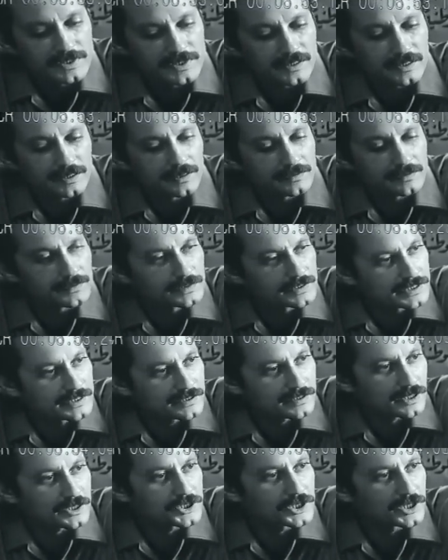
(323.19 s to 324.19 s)
The misery and the
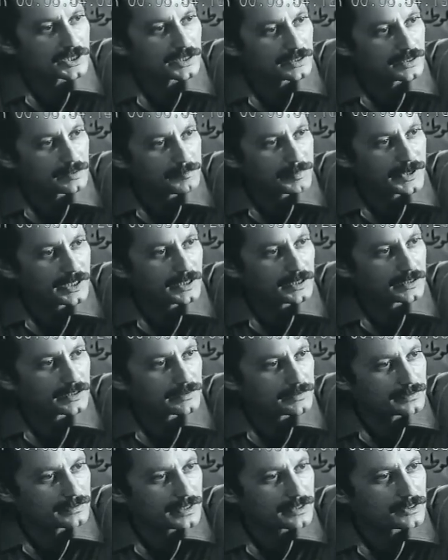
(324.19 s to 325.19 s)
destruction and the
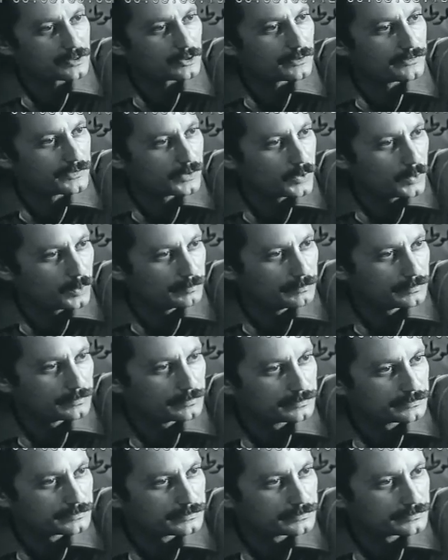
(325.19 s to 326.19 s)
pain and the death of whom?
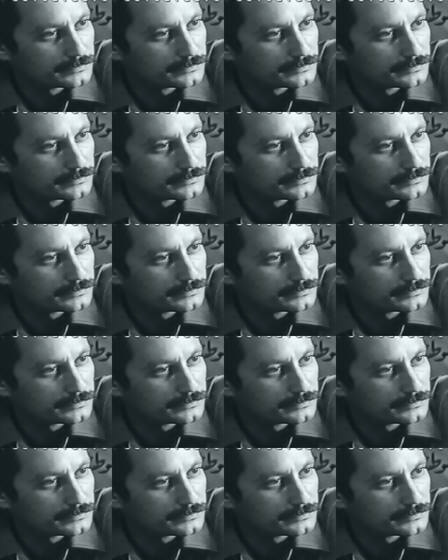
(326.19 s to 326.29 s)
